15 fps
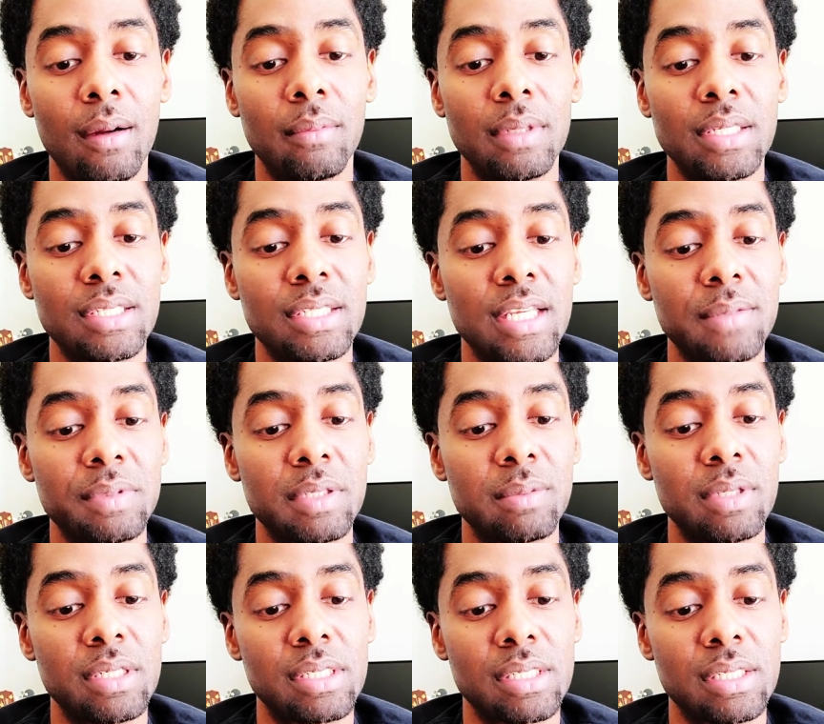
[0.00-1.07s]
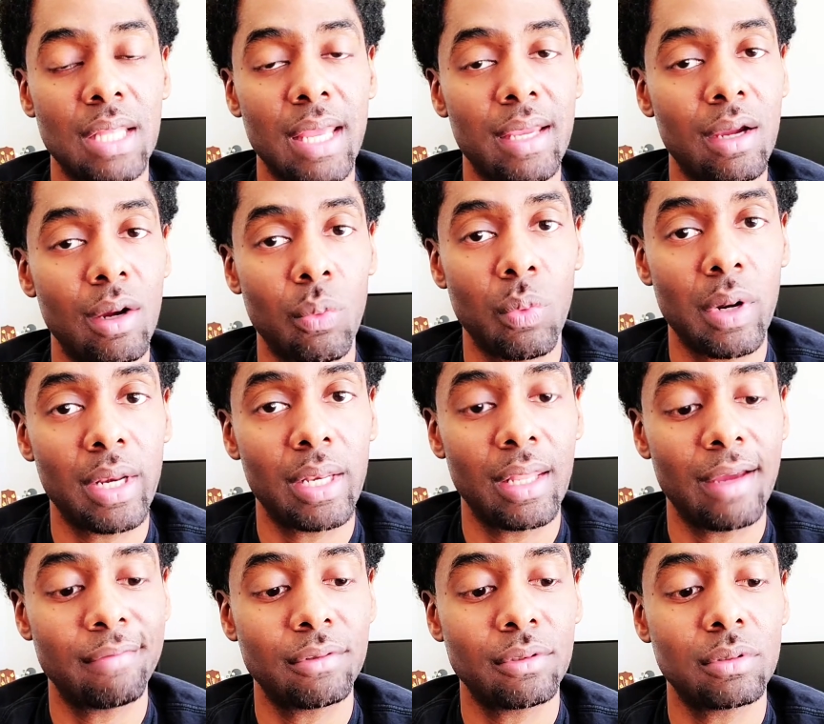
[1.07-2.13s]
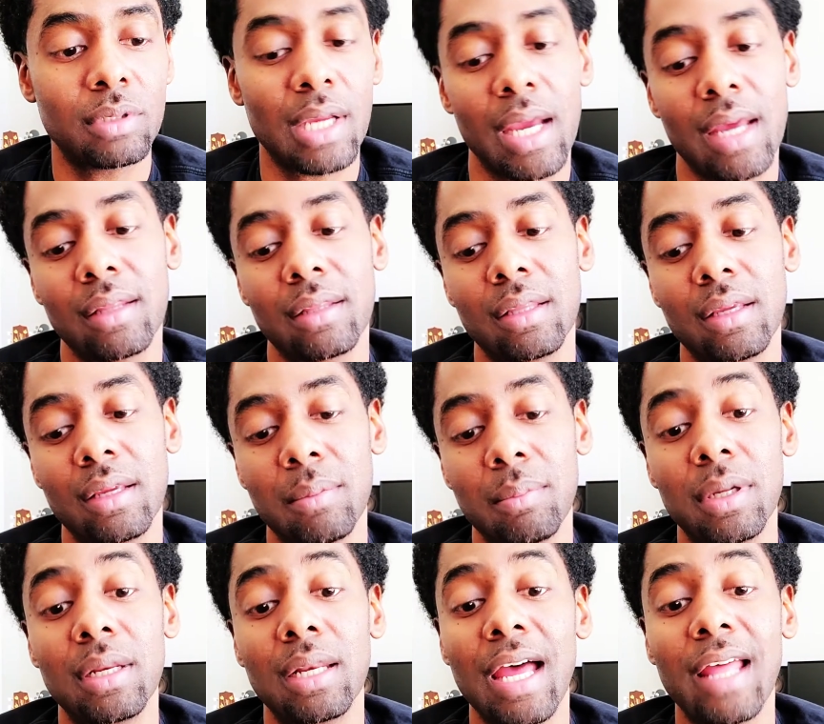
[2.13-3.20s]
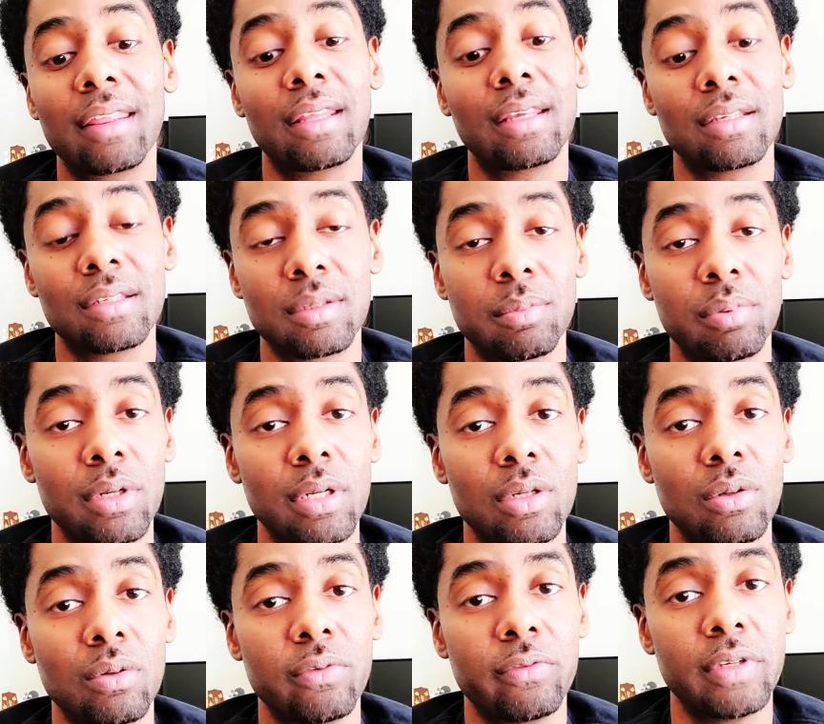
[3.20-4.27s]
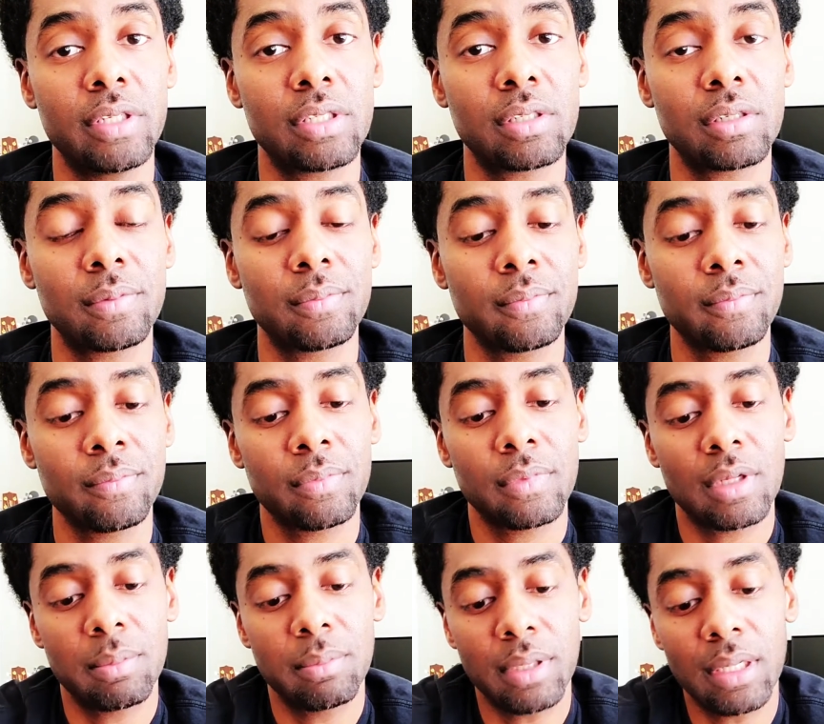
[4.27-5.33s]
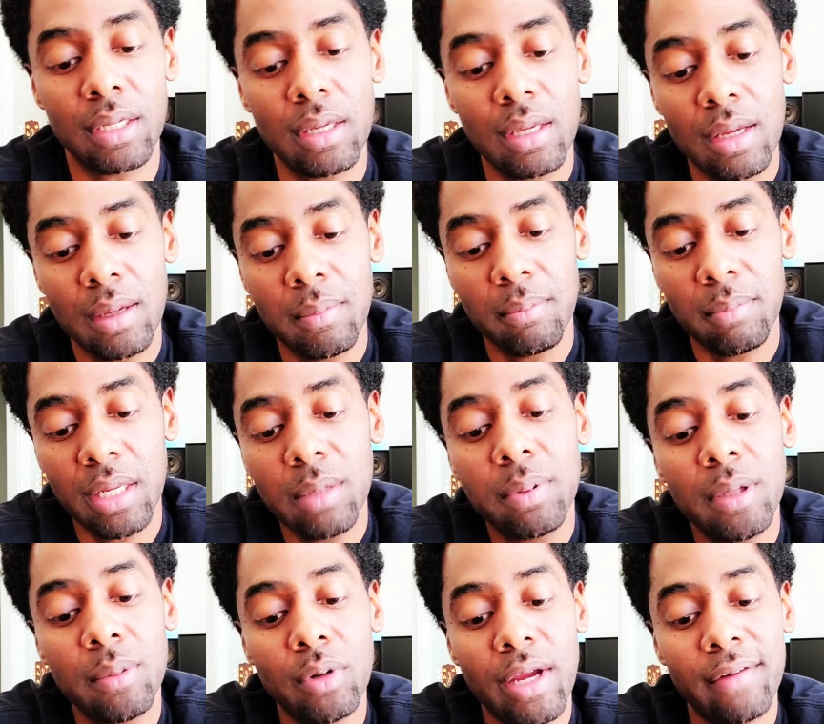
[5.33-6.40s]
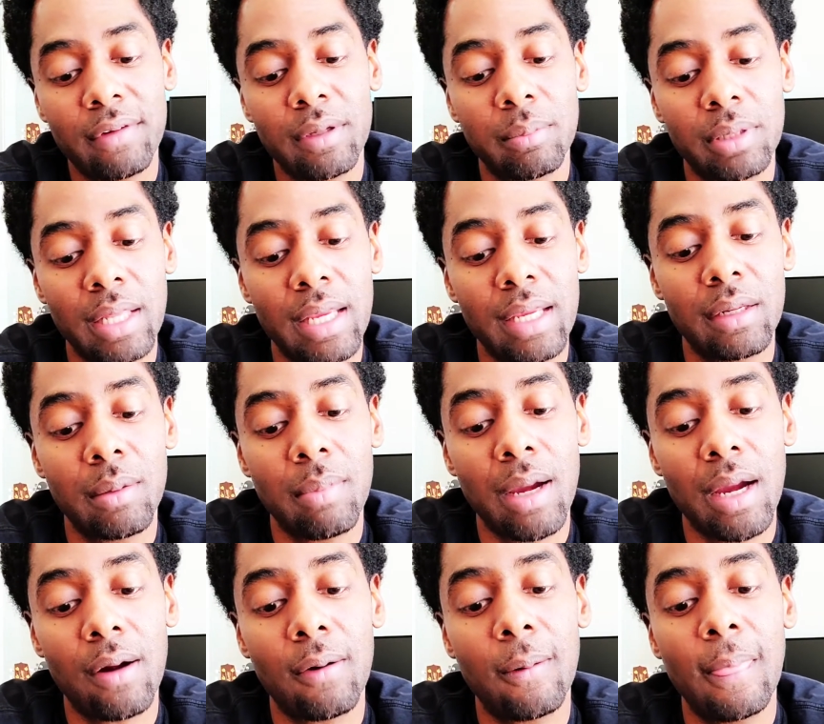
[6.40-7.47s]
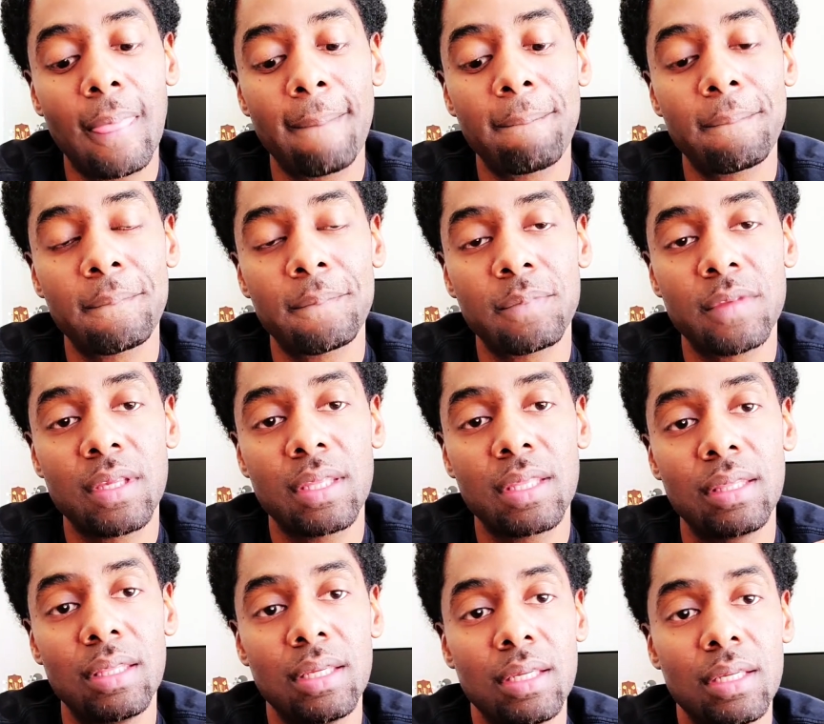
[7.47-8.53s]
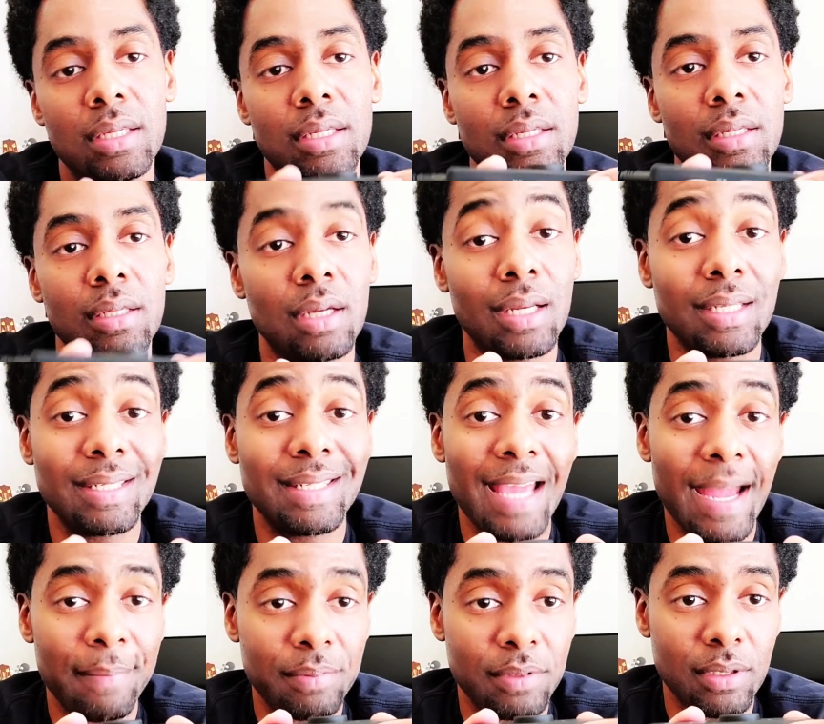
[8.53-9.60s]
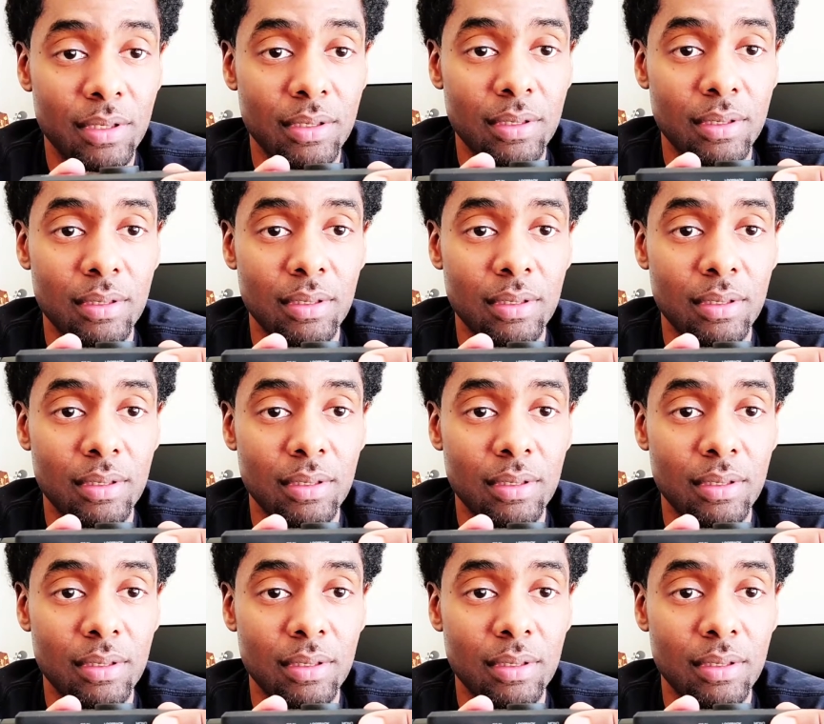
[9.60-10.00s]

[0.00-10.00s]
it seems to be just like a one level kind of thing, but I think it's a pretty cool feature. But many people have complained about the adapter